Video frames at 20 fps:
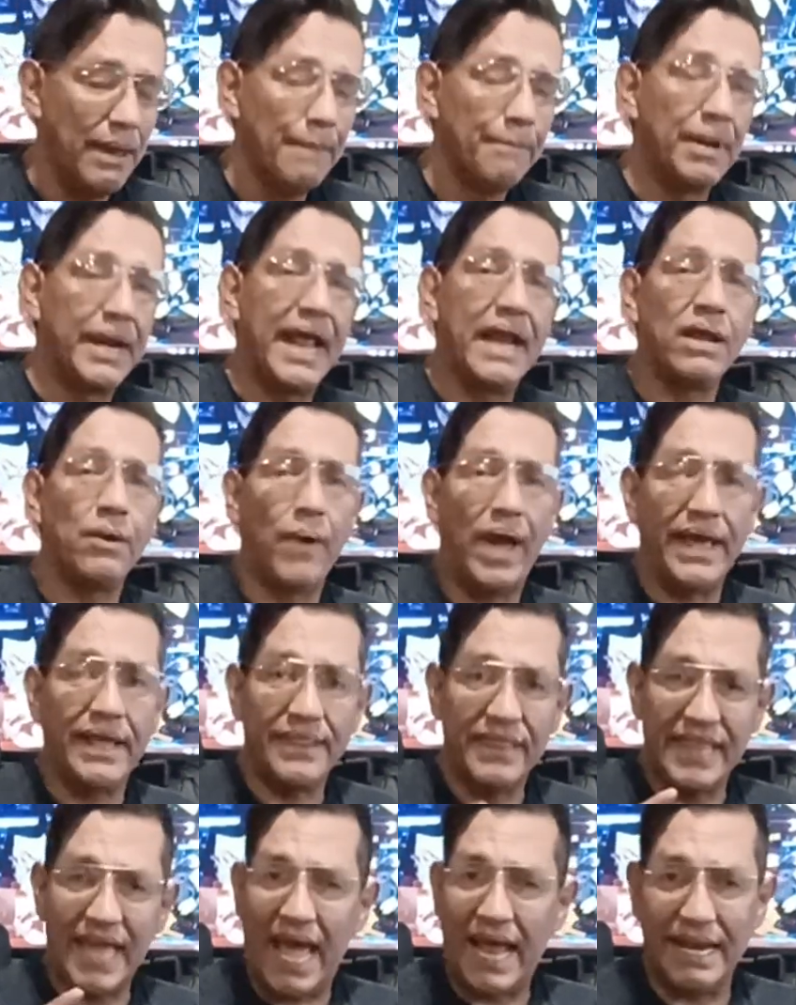But anyway,
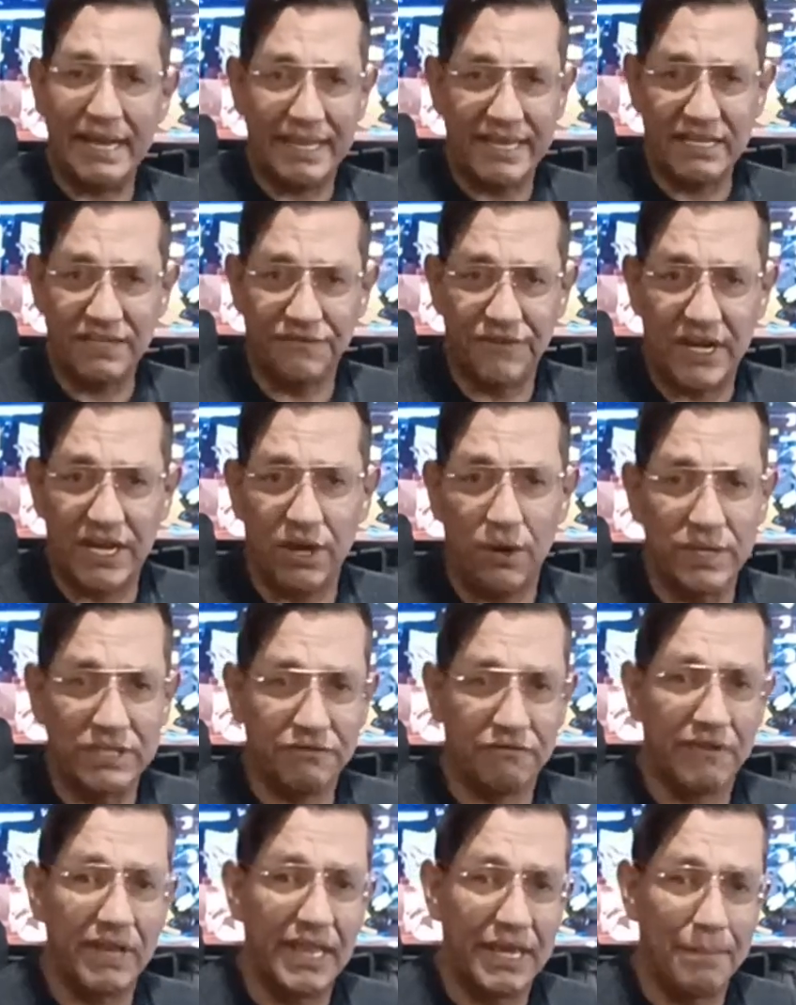this video
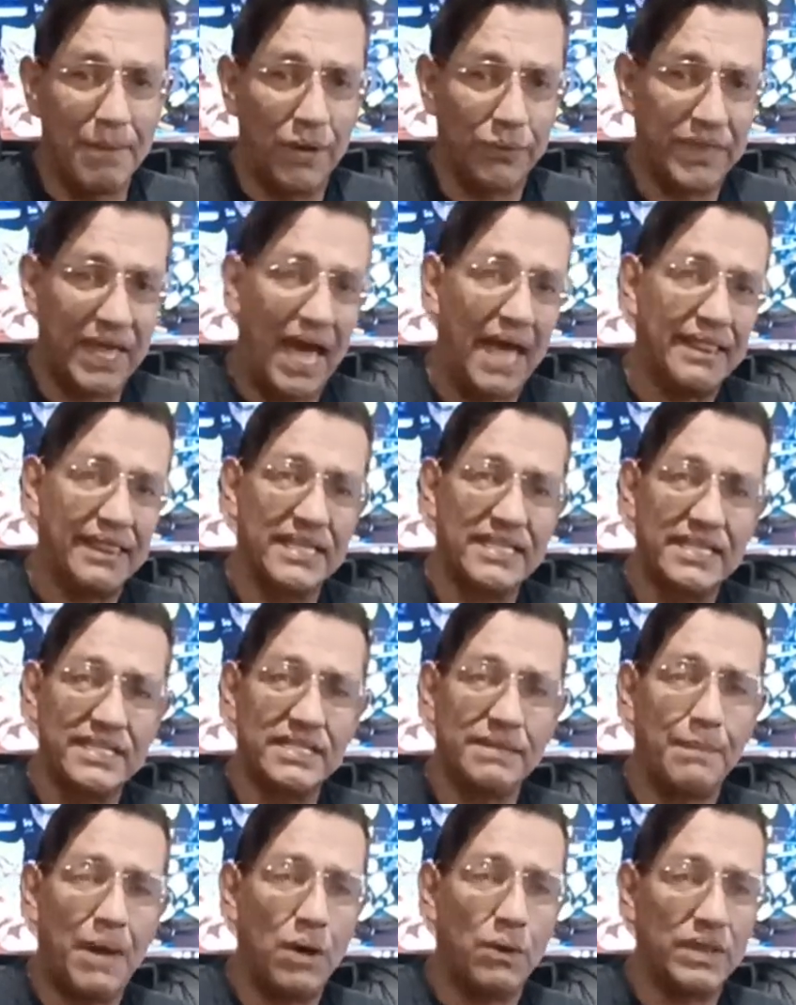isn't really about that. This is
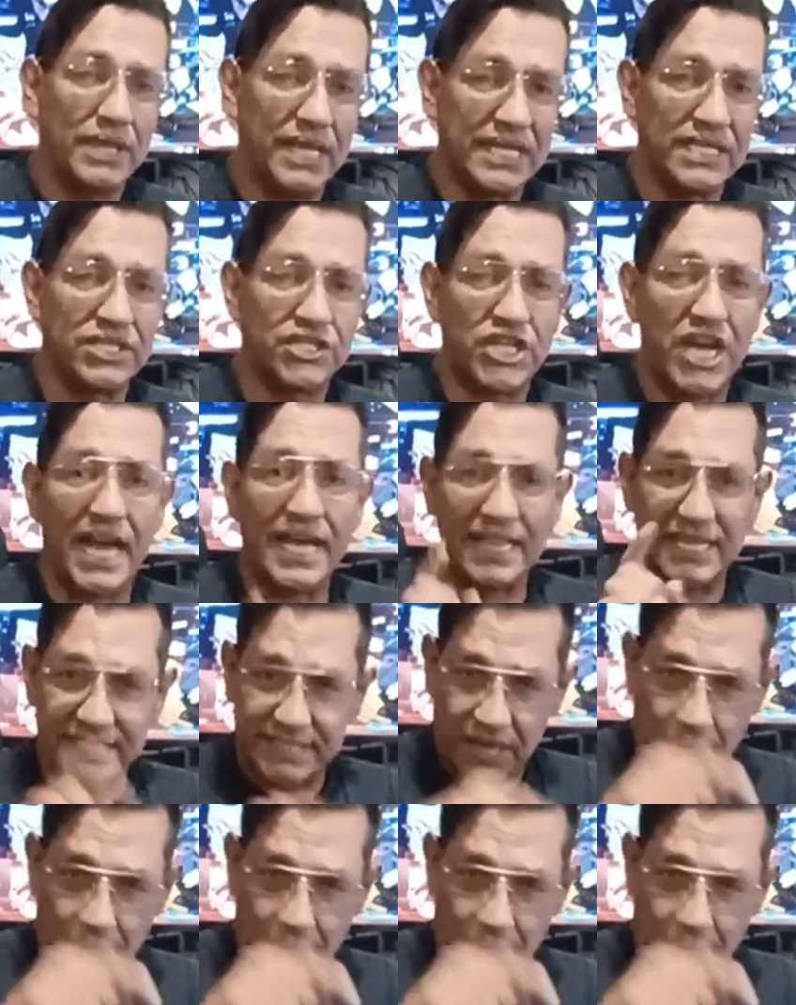about this. Check this